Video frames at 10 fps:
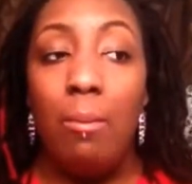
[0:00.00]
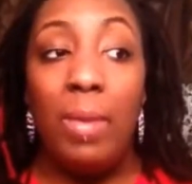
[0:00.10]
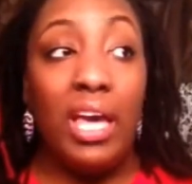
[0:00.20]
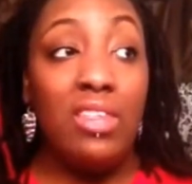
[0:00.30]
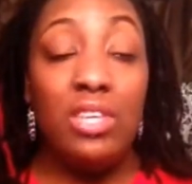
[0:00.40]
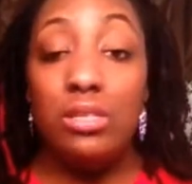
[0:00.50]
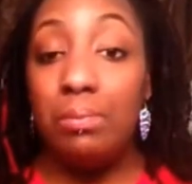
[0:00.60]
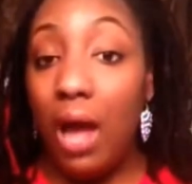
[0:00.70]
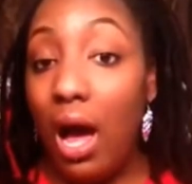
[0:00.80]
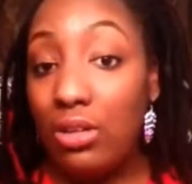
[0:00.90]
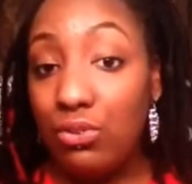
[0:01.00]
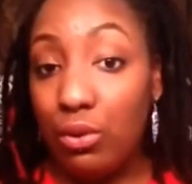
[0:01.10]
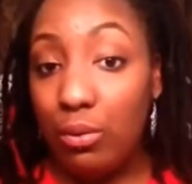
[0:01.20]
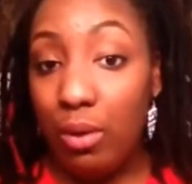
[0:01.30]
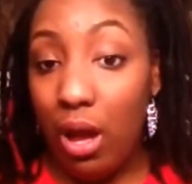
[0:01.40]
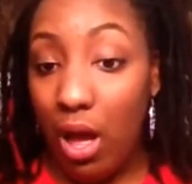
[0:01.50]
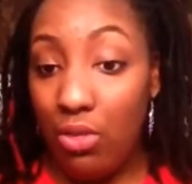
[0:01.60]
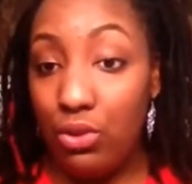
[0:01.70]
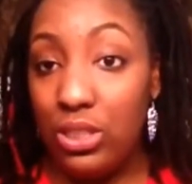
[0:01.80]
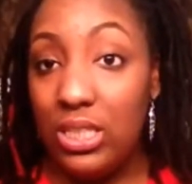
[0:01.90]
Making these blogs for
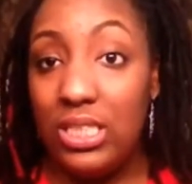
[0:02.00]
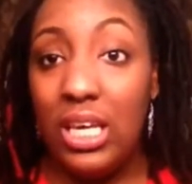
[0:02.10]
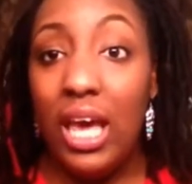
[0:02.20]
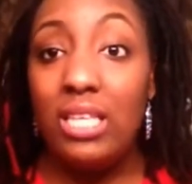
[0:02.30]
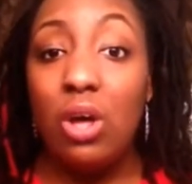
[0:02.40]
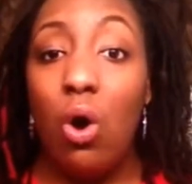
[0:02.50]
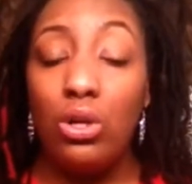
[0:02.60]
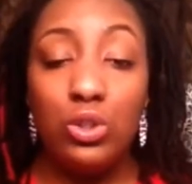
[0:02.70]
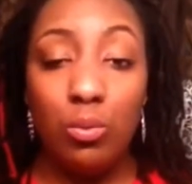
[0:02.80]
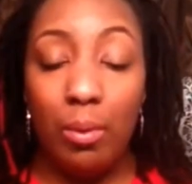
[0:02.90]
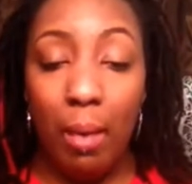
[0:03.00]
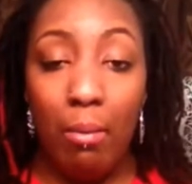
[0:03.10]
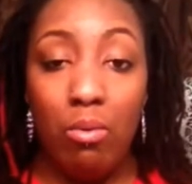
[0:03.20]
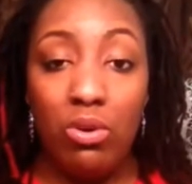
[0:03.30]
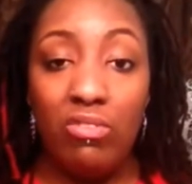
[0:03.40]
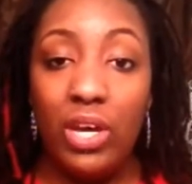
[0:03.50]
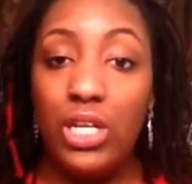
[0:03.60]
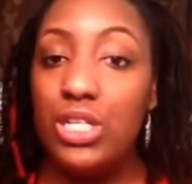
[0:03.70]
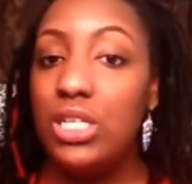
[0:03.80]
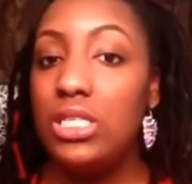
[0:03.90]
others to see has also been my
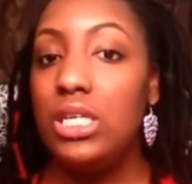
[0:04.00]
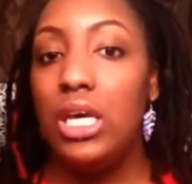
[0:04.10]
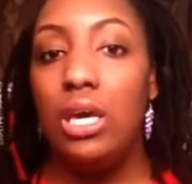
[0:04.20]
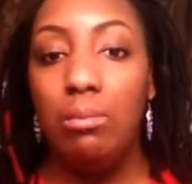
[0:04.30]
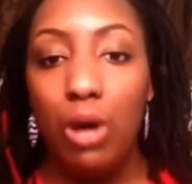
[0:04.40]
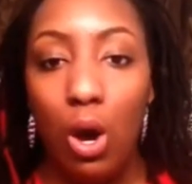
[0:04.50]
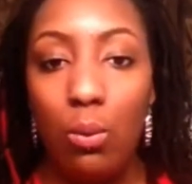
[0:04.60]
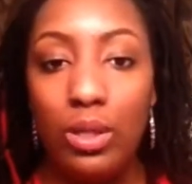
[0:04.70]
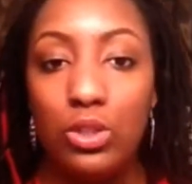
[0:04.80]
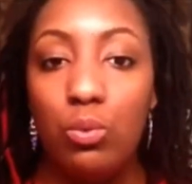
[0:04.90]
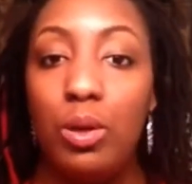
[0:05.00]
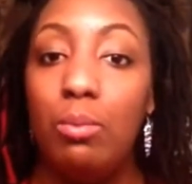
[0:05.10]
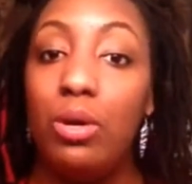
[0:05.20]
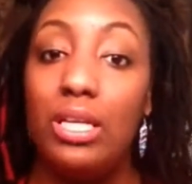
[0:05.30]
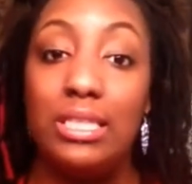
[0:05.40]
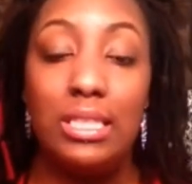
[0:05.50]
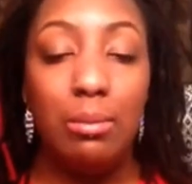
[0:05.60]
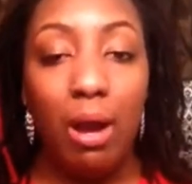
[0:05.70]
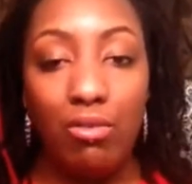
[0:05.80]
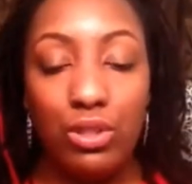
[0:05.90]
motivation to keep going so people can
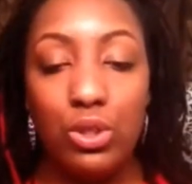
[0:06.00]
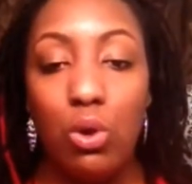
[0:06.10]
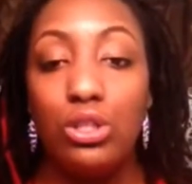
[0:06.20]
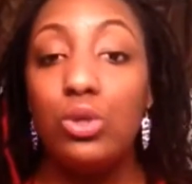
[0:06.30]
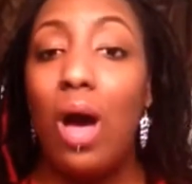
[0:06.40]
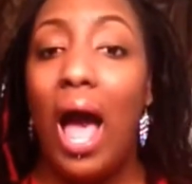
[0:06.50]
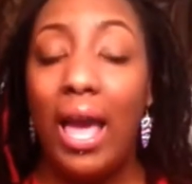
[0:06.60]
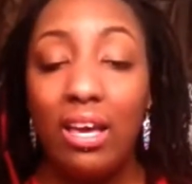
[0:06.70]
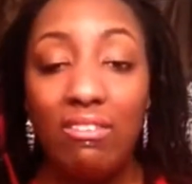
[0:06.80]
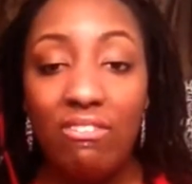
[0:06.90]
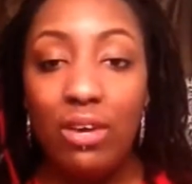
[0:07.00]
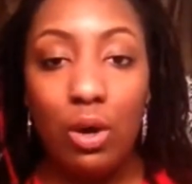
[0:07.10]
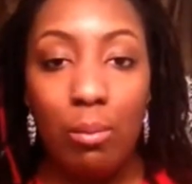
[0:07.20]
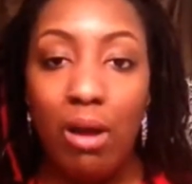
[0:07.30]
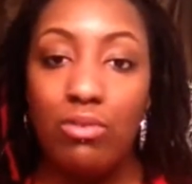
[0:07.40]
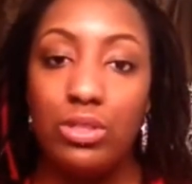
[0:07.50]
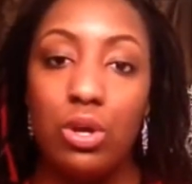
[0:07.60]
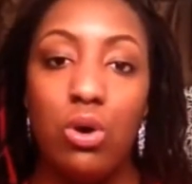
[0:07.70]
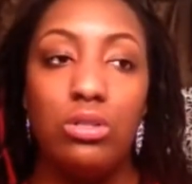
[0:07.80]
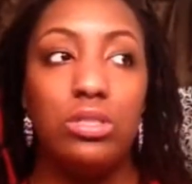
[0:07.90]
see my results, so I can feel my
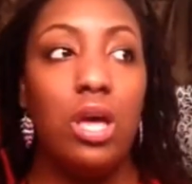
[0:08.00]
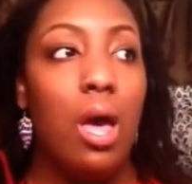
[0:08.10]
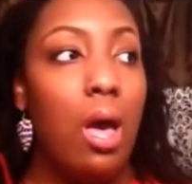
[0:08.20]
results.